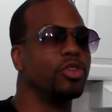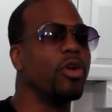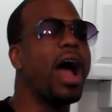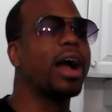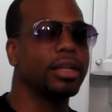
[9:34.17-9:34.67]

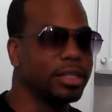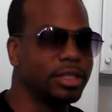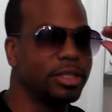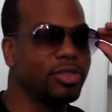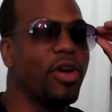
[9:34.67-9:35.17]
The
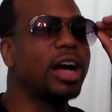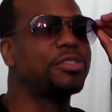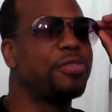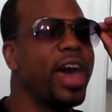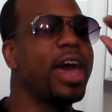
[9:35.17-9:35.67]
Rock. The
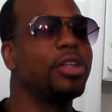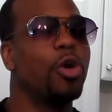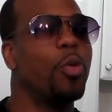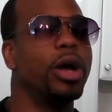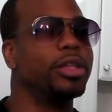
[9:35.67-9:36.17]
Rock's
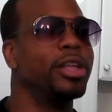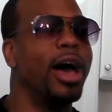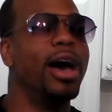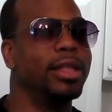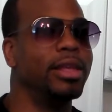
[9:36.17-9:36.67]
fan don't want
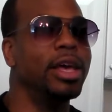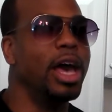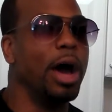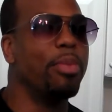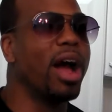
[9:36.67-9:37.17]
none
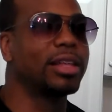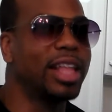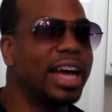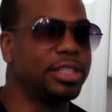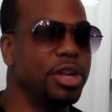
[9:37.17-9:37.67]
of
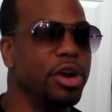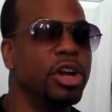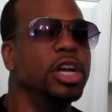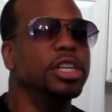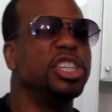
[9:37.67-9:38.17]
Brock
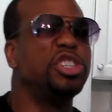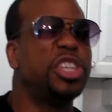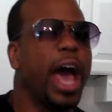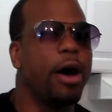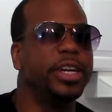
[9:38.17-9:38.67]
Lesnar. Did
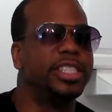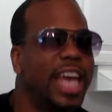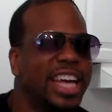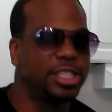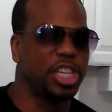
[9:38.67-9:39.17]
you see how
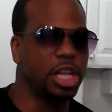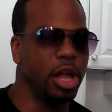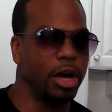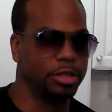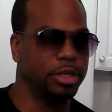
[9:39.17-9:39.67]
intense he
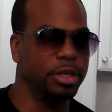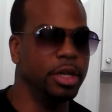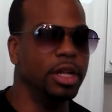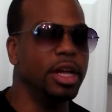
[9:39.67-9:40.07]
looked?